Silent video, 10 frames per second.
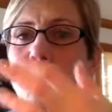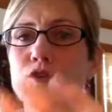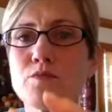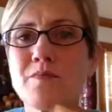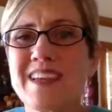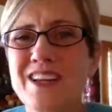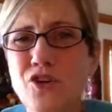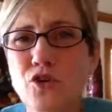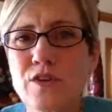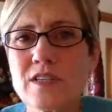which
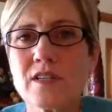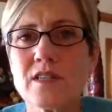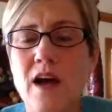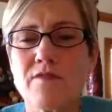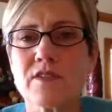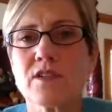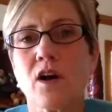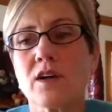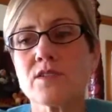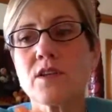increases that
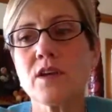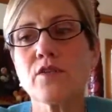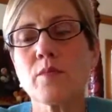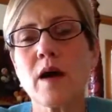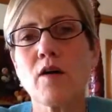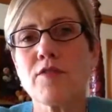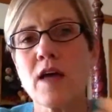viscosity in your mouth.